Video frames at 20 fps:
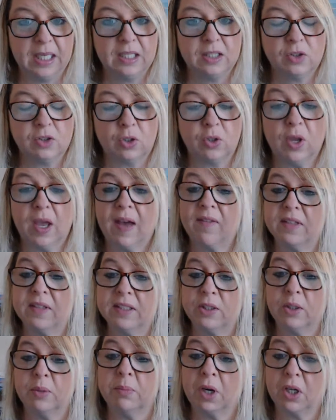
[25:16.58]
So you have
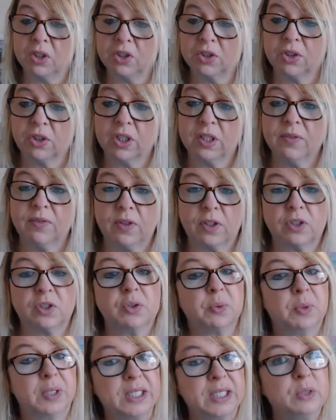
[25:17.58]
until March 31st,
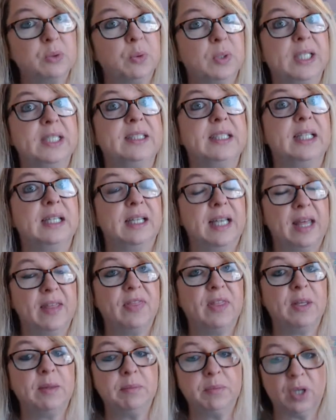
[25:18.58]
2020 to
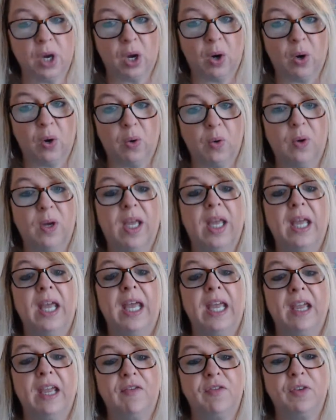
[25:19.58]
let them know
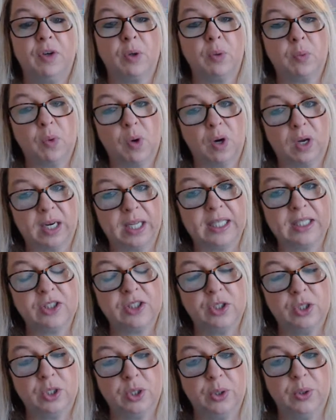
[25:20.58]
if you're wanting
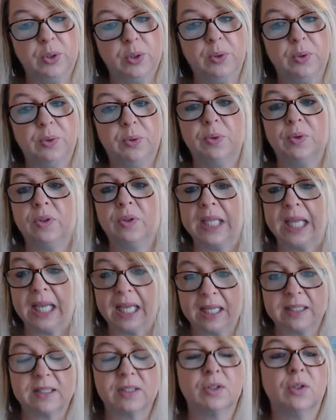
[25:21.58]
to
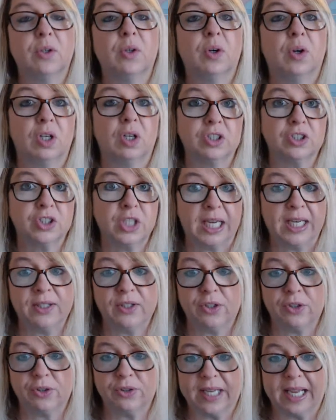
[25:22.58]
cancel or
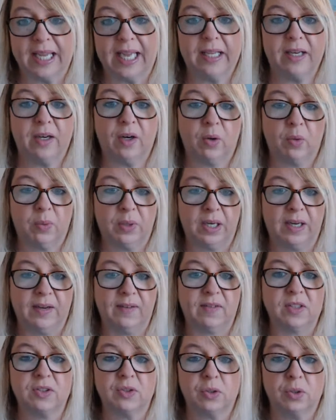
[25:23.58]
change your date or
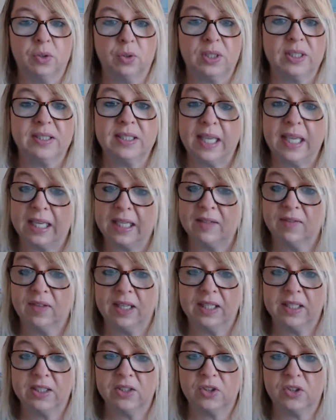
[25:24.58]
whatever, so you can take
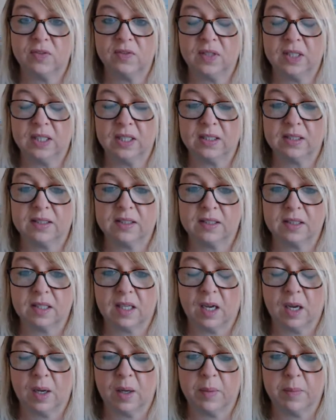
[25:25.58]
advantage of this
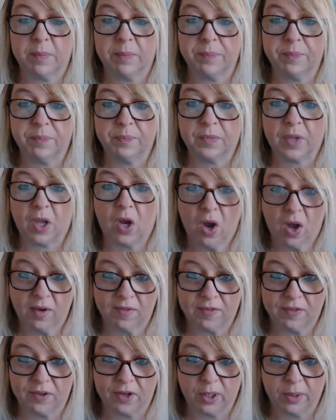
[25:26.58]

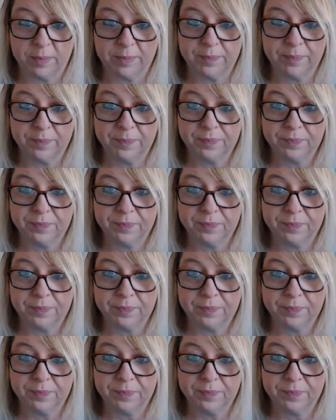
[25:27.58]
offer.